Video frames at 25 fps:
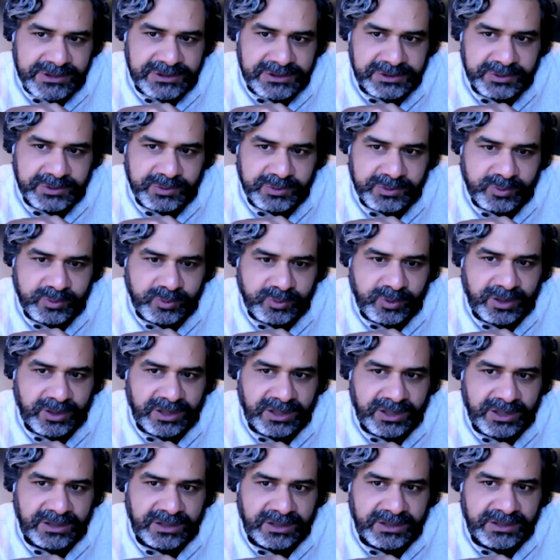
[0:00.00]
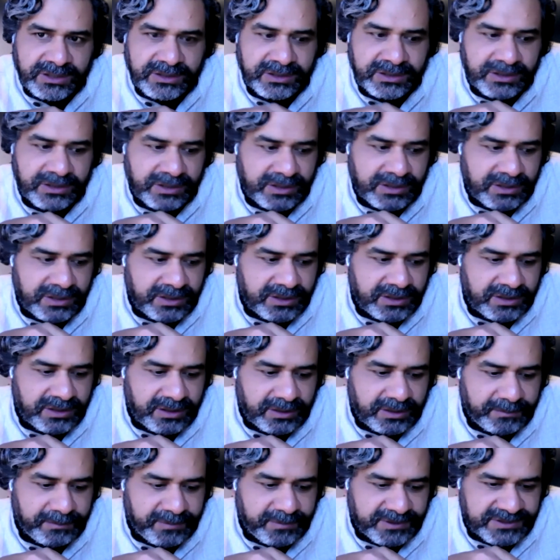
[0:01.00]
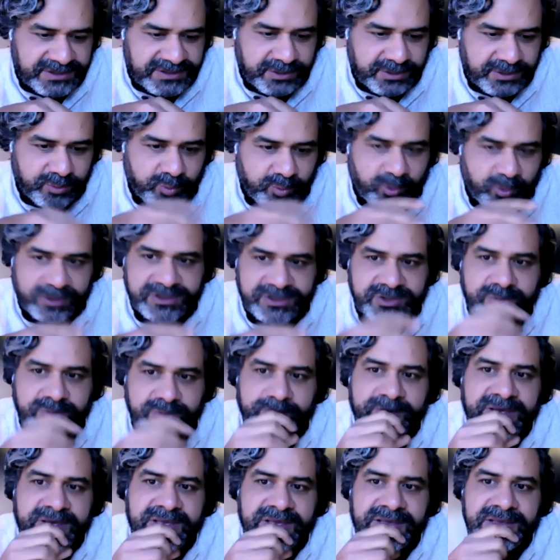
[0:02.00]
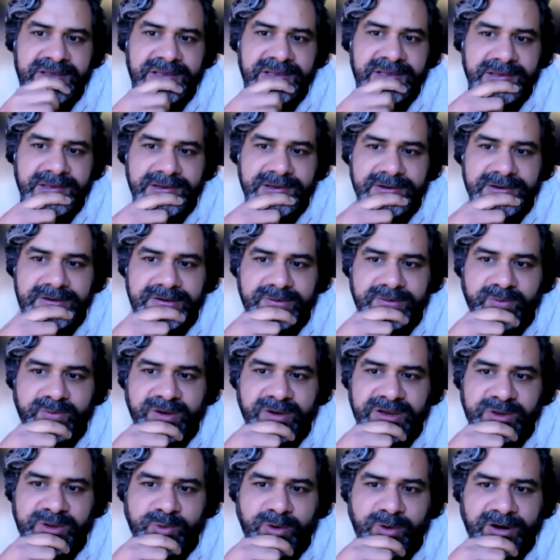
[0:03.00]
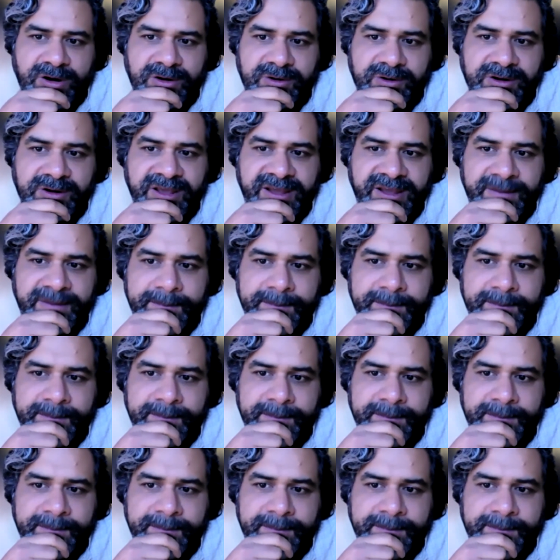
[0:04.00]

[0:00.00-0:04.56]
to a person who wants to be where you are today?